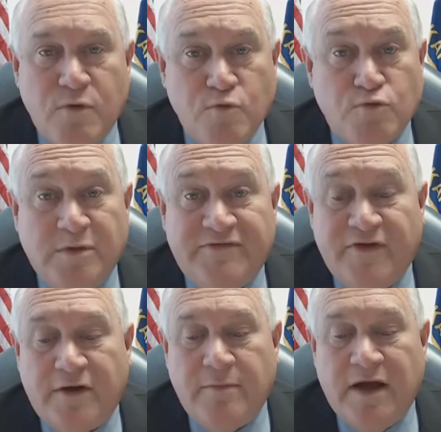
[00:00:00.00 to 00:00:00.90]
will be
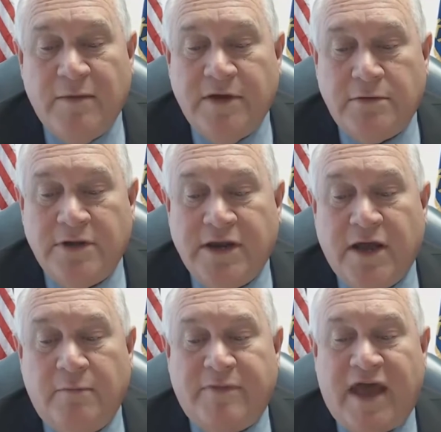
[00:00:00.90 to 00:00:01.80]
felt by middle
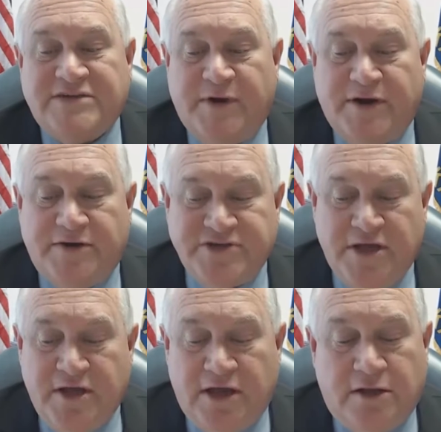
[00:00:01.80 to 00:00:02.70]
income taxpayers,
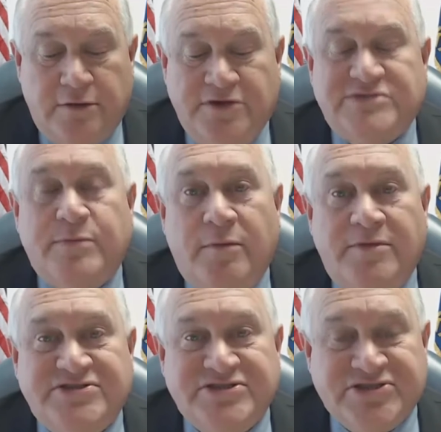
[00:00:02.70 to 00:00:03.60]
including small
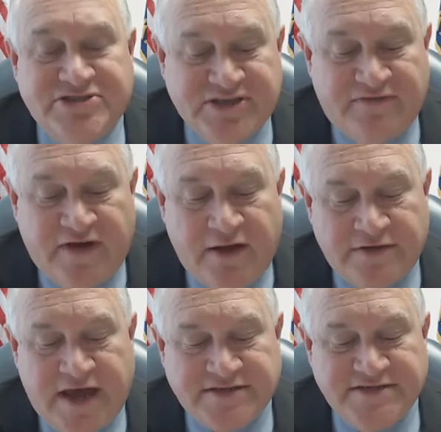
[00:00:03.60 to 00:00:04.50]
businesses that file
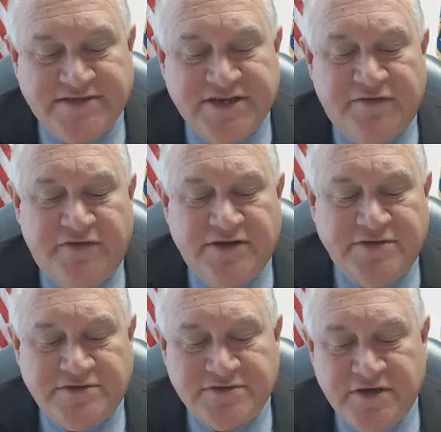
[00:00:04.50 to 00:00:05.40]
taxes as
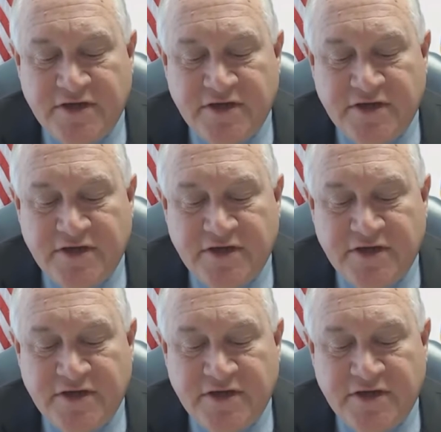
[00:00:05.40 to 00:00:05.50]
individuals.